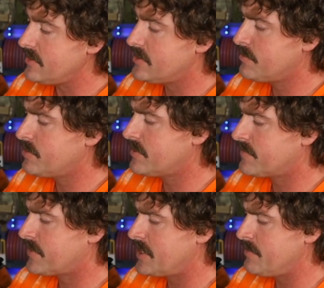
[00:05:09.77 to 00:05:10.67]
to put the
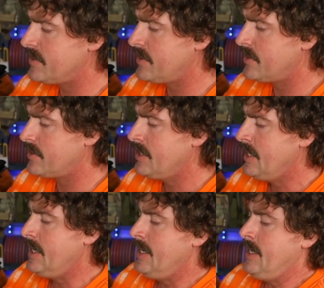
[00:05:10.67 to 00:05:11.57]
frame in there.
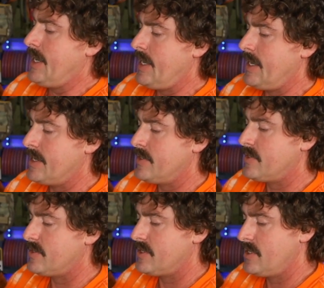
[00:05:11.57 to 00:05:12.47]

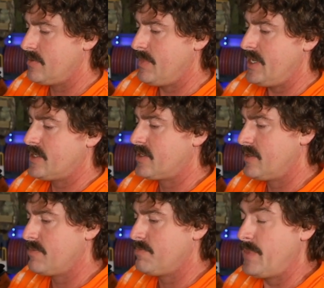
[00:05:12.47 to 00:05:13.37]
And it makes
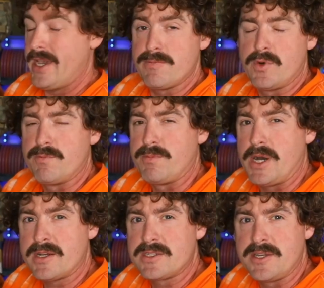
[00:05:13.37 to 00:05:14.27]
the bag more
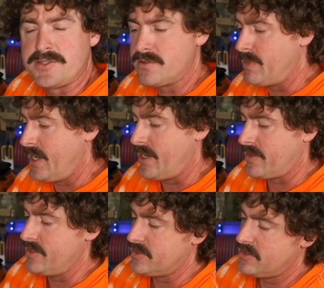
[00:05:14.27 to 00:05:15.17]
boxy on your back.
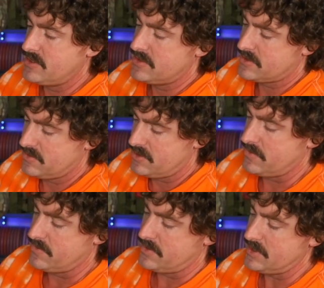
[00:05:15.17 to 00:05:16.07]
This is,
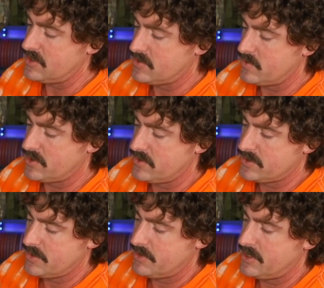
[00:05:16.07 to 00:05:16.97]
this is what goes
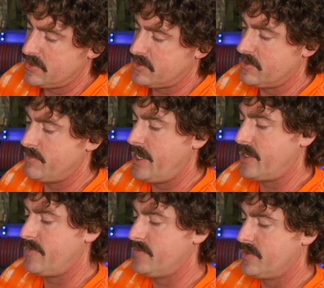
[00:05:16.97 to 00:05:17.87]
up against your
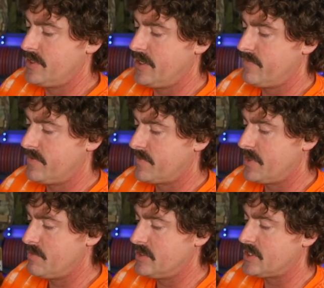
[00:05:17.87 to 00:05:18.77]
back if you're going to have the
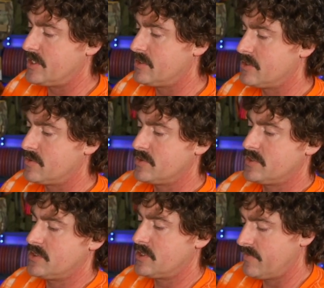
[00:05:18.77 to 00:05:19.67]
frame inside there. Of course,
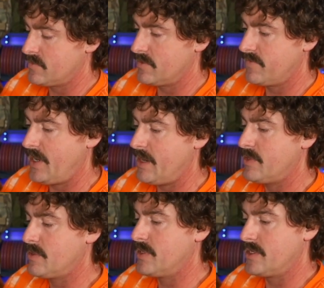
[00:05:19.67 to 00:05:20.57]
it's covered with
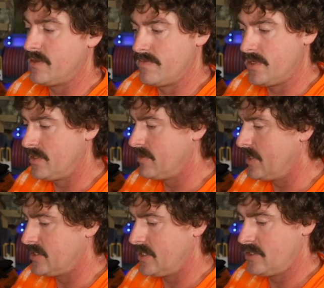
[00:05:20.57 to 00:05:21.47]
fabric, but
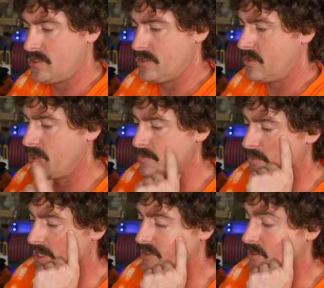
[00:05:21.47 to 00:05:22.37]
nonetheless, that's just hard
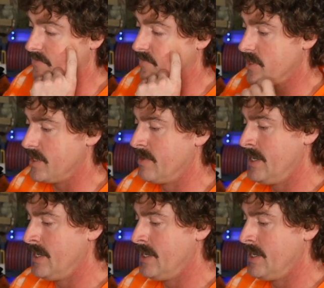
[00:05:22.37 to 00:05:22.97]
plastic frame.